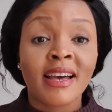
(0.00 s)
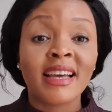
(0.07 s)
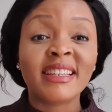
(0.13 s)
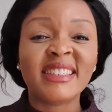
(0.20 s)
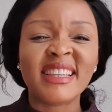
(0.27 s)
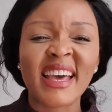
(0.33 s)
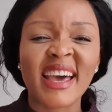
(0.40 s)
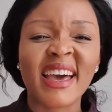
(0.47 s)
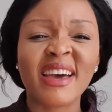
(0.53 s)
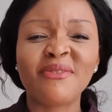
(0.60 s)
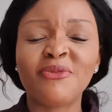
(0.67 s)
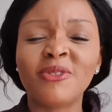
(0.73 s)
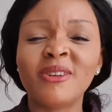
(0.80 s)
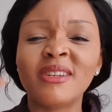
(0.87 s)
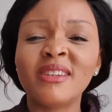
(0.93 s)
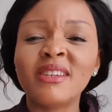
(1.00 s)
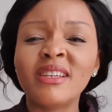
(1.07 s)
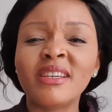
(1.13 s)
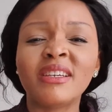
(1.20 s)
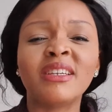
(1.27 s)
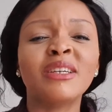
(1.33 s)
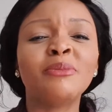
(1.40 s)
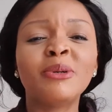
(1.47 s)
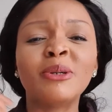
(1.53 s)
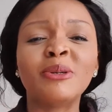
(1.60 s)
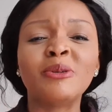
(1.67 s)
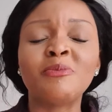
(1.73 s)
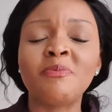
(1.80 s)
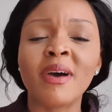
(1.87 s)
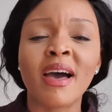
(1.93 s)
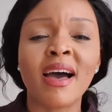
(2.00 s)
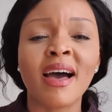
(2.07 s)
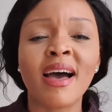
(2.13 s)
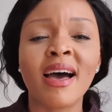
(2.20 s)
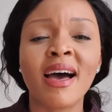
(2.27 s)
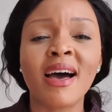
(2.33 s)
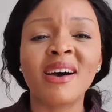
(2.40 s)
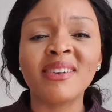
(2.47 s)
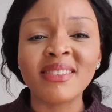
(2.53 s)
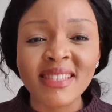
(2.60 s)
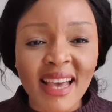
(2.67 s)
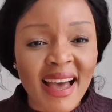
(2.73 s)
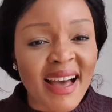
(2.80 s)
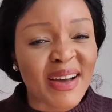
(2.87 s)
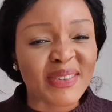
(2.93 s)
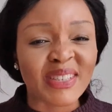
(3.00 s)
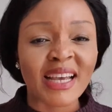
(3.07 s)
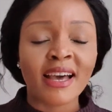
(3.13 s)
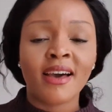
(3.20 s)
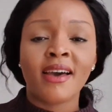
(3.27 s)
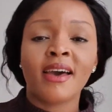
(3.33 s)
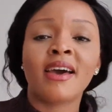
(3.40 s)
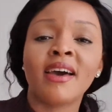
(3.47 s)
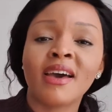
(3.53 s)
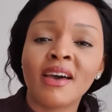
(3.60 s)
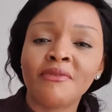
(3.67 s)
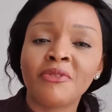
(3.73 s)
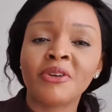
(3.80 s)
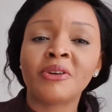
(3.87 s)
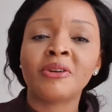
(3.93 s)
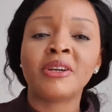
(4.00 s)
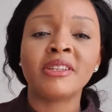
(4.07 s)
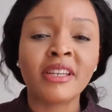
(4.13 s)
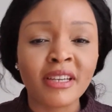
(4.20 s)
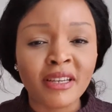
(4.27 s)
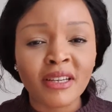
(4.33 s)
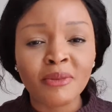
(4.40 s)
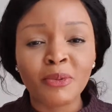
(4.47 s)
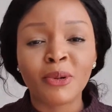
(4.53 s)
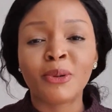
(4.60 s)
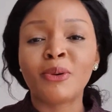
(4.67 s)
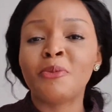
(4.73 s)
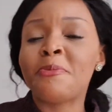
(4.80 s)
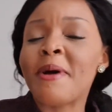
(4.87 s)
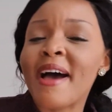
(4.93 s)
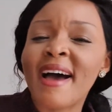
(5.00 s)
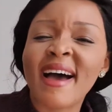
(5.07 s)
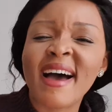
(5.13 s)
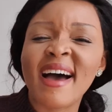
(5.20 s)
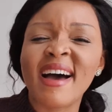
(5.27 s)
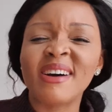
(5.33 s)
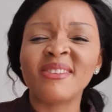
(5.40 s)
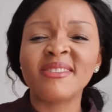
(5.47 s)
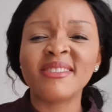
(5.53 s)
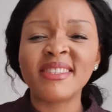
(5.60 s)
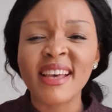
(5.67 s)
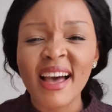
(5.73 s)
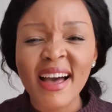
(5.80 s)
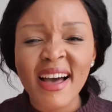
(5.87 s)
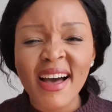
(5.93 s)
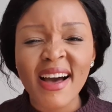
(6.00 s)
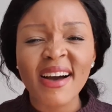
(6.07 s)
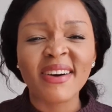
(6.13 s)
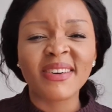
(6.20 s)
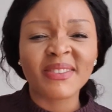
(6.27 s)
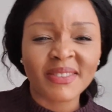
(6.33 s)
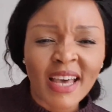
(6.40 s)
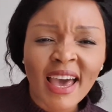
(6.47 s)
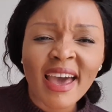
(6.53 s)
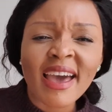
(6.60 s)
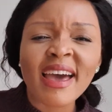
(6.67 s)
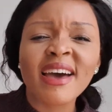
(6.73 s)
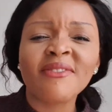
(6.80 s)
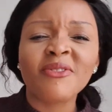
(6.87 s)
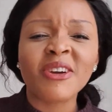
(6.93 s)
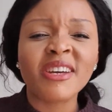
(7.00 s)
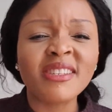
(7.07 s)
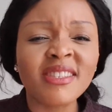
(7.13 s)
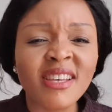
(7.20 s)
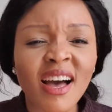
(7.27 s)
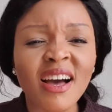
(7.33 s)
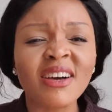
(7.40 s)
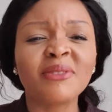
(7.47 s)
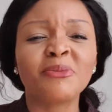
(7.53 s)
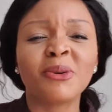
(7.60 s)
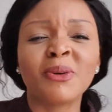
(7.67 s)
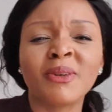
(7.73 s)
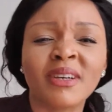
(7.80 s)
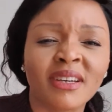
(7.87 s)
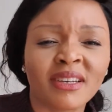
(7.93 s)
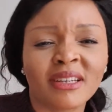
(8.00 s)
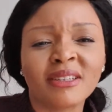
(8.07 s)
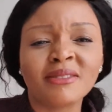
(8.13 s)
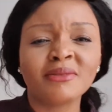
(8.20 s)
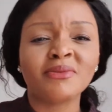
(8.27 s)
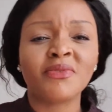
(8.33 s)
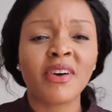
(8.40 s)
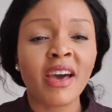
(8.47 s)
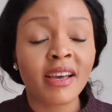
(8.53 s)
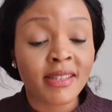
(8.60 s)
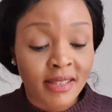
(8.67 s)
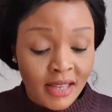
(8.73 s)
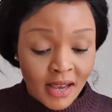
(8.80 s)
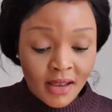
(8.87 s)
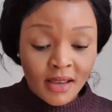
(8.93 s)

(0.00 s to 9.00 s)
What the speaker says: And every knee will bow down. Every knee will bow down. Every tongue will confess.